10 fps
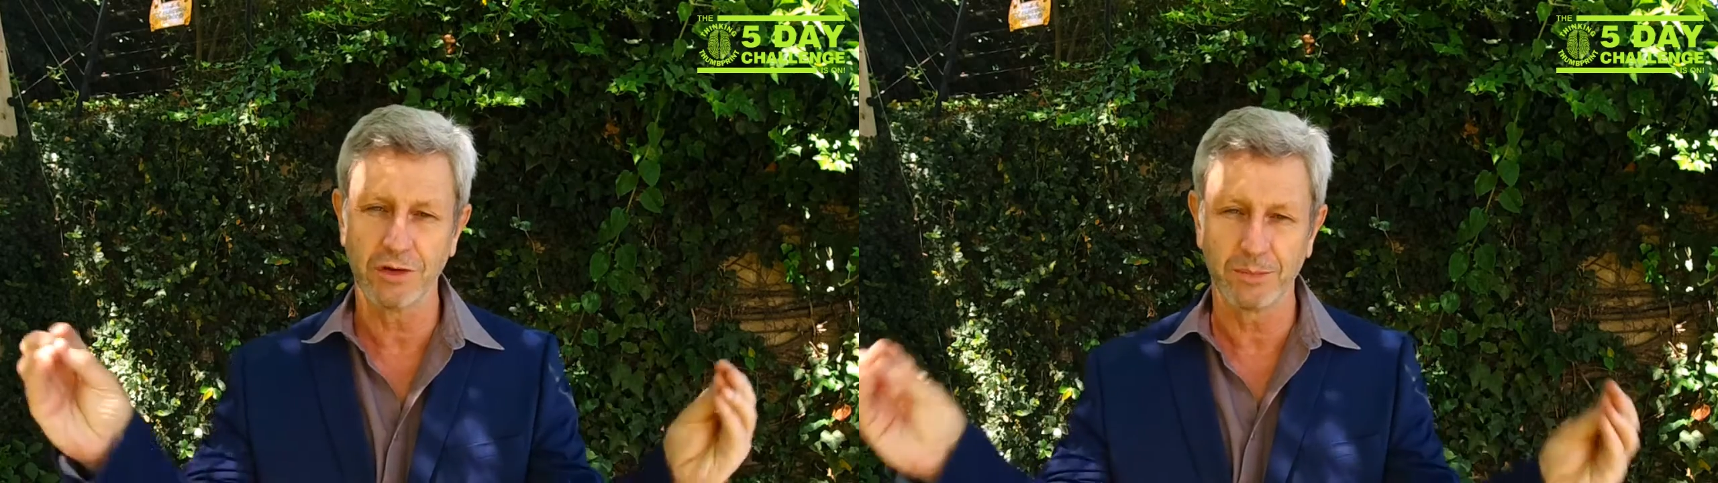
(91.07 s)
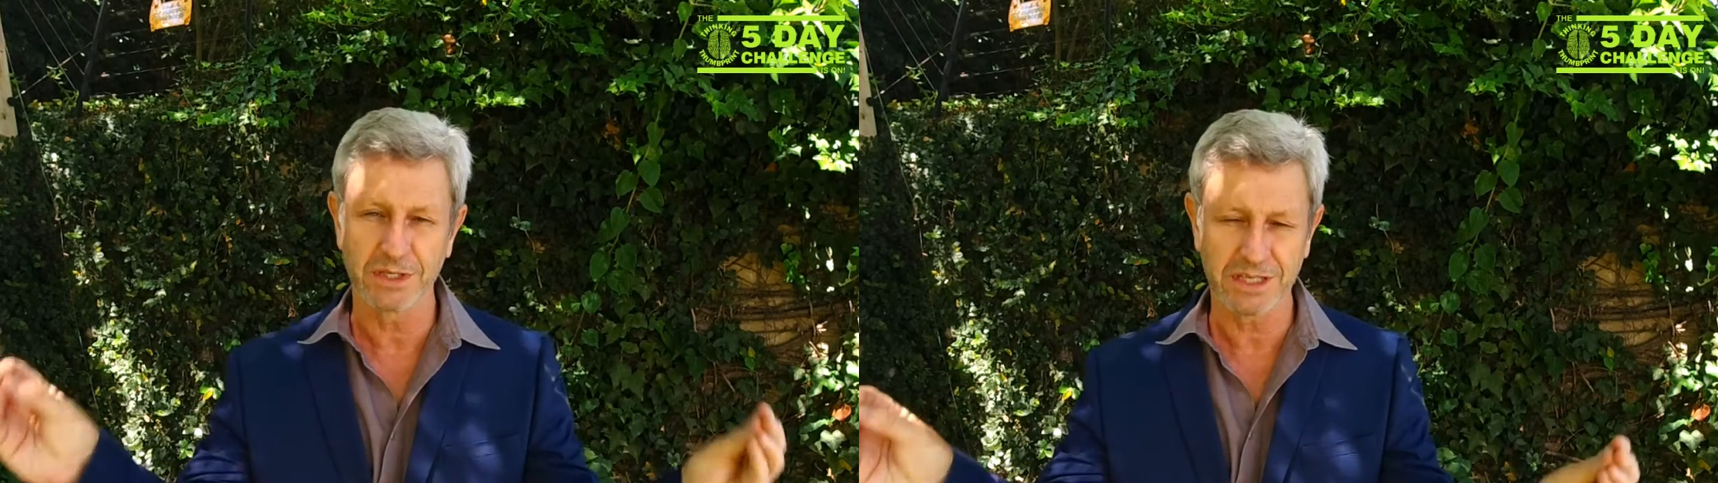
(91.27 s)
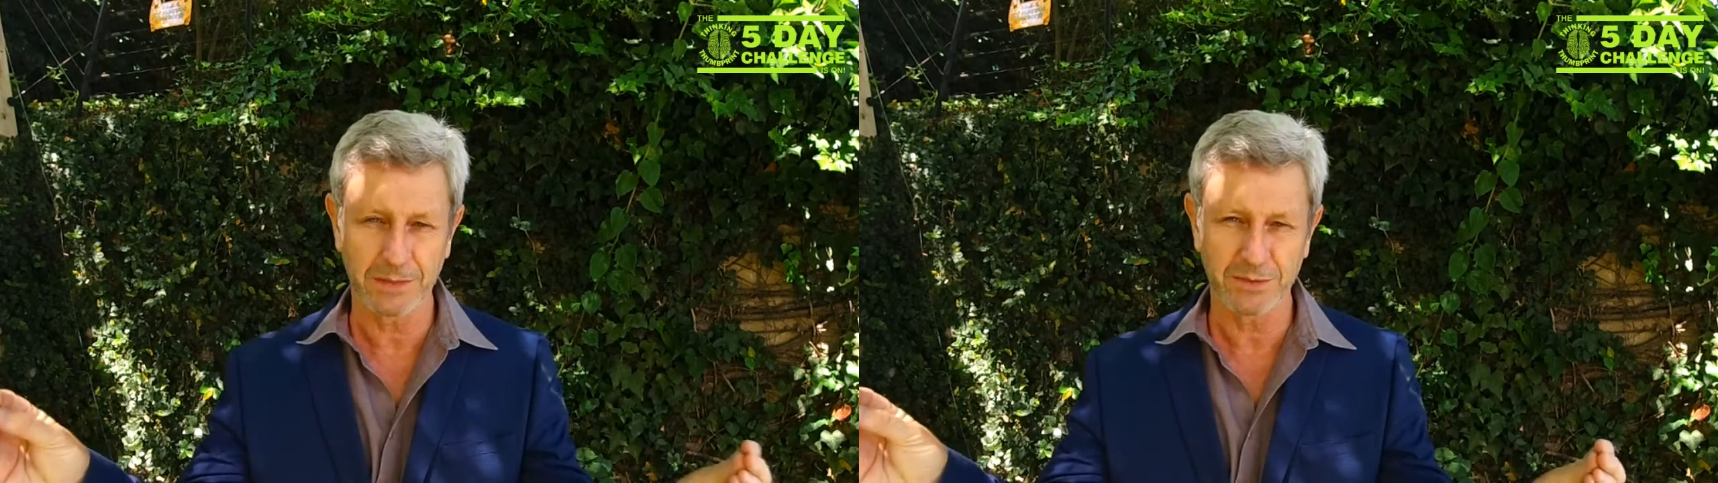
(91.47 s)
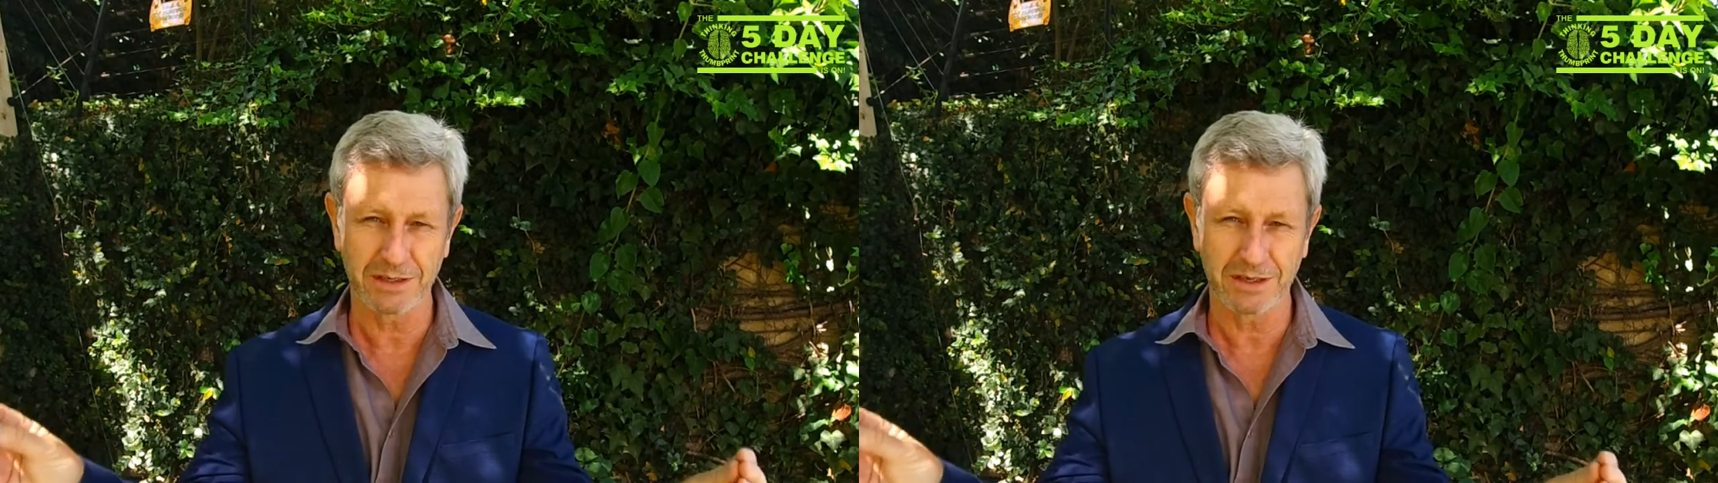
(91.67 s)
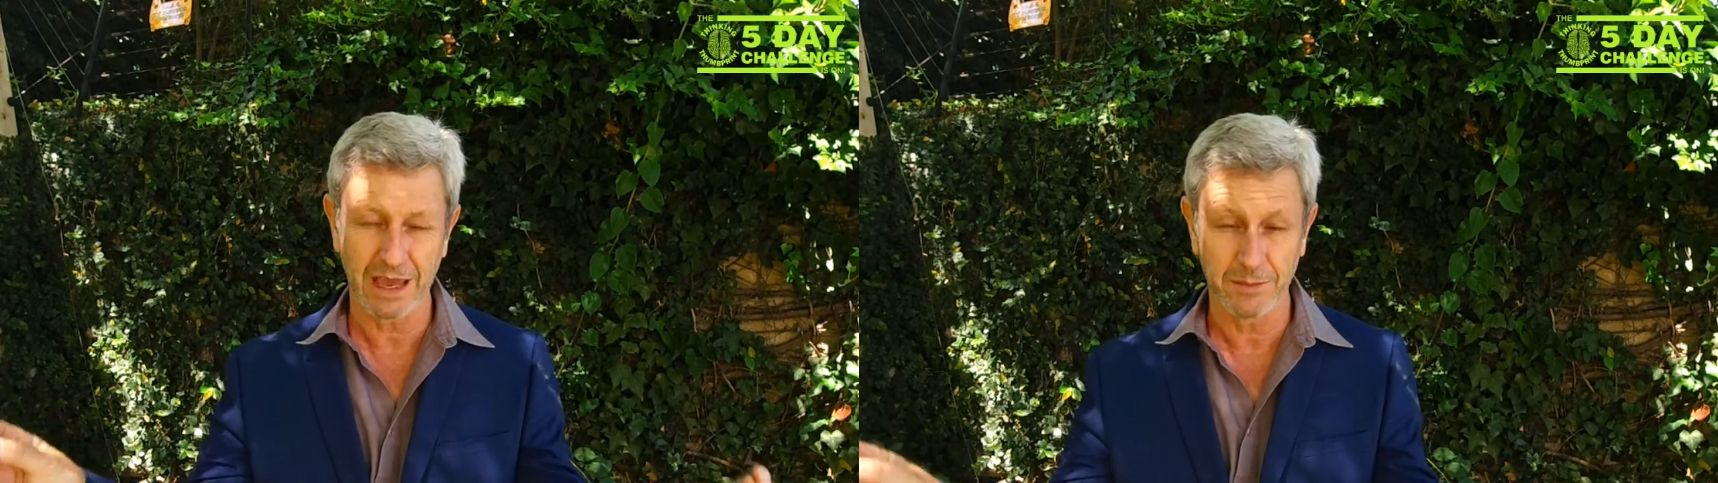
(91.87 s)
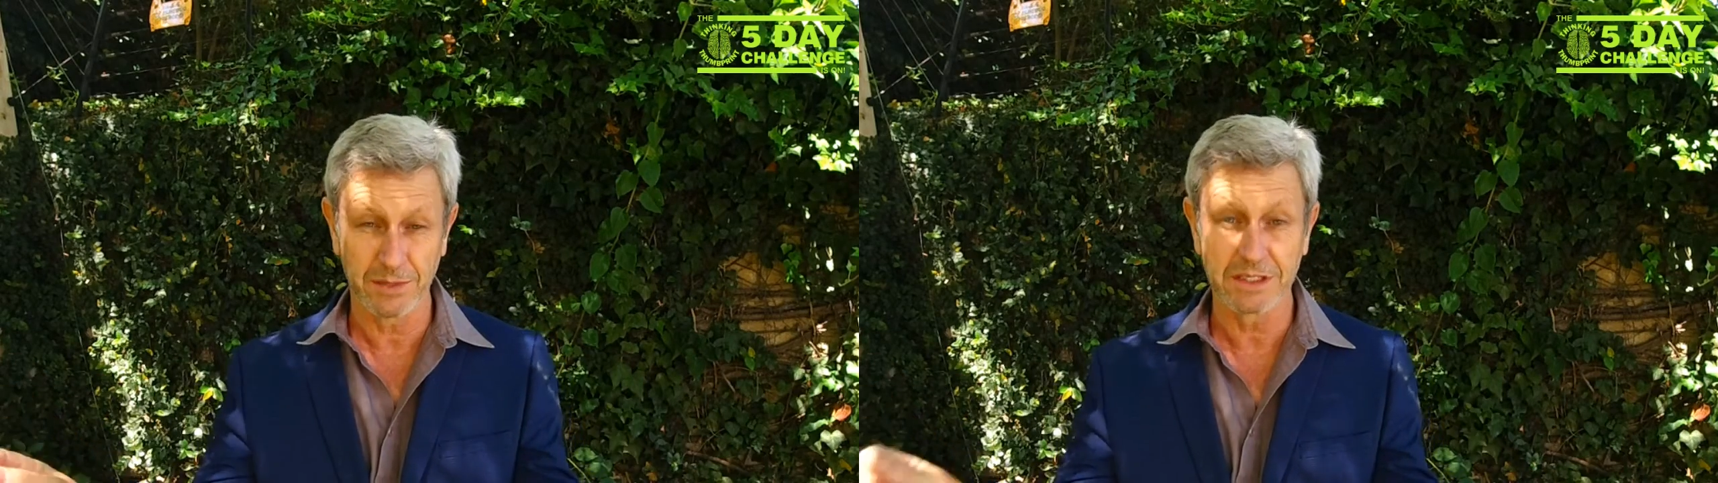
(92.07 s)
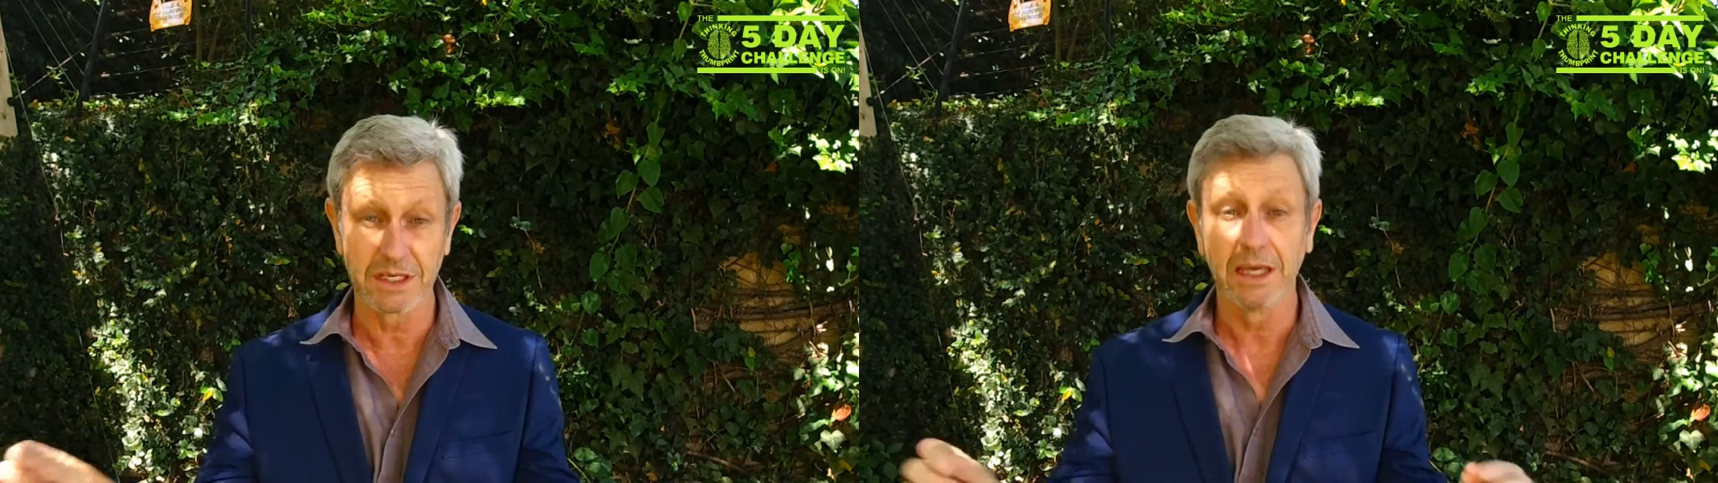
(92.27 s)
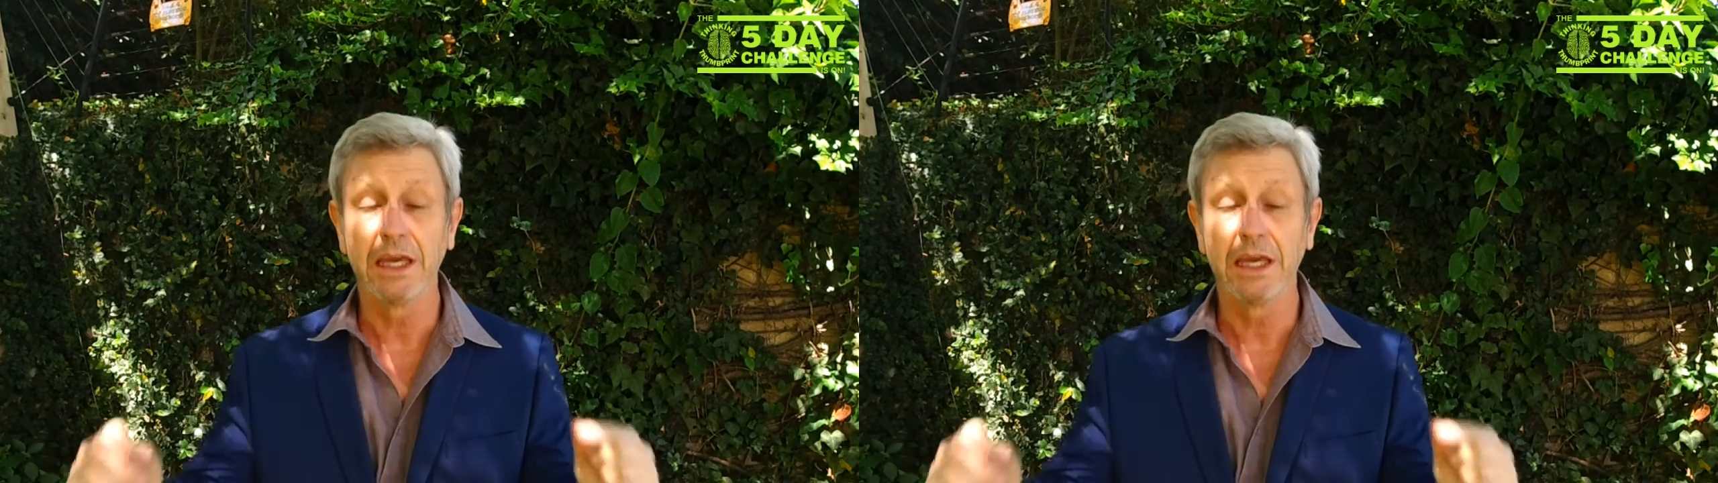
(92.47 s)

perception habit